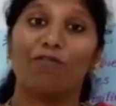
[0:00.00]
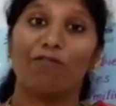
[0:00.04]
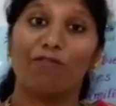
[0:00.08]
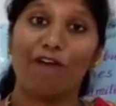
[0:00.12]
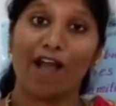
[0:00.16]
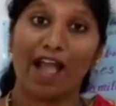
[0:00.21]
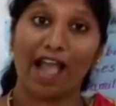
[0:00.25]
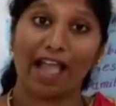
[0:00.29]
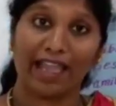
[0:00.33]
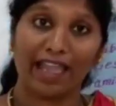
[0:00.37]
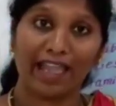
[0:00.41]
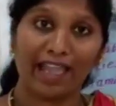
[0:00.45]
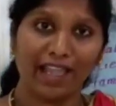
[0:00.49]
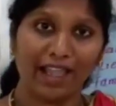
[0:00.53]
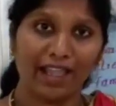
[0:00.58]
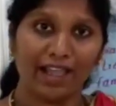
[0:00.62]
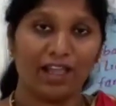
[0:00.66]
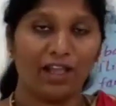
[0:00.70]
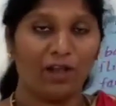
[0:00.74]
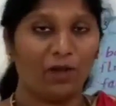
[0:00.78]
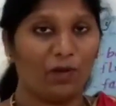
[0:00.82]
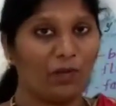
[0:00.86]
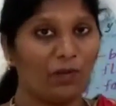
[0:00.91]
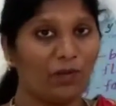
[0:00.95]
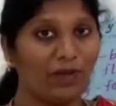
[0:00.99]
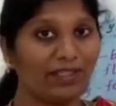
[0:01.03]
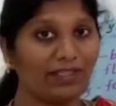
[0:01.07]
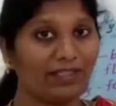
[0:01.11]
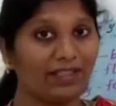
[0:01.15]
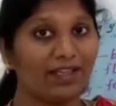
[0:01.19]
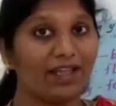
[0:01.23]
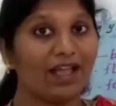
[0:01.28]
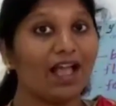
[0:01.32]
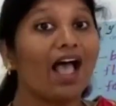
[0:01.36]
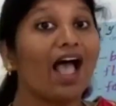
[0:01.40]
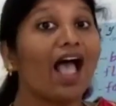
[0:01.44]
Y
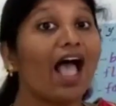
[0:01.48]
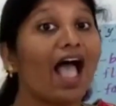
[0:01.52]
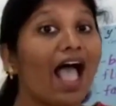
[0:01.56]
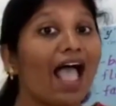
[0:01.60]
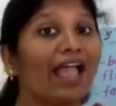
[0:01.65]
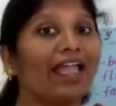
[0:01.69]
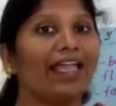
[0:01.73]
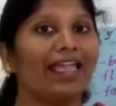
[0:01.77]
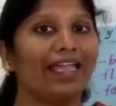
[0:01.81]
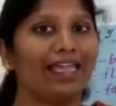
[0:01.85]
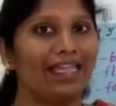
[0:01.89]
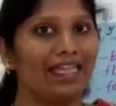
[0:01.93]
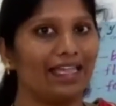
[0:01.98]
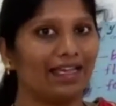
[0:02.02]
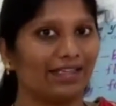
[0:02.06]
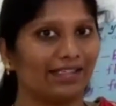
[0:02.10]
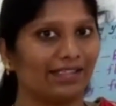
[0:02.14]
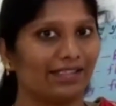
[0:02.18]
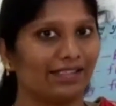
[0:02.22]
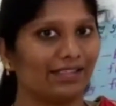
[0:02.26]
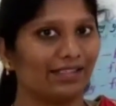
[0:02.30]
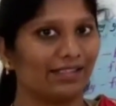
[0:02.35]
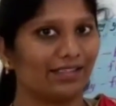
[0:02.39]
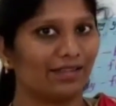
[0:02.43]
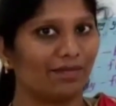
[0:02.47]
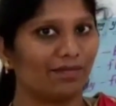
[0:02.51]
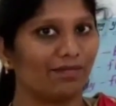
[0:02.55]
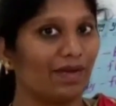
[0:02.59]
with IES.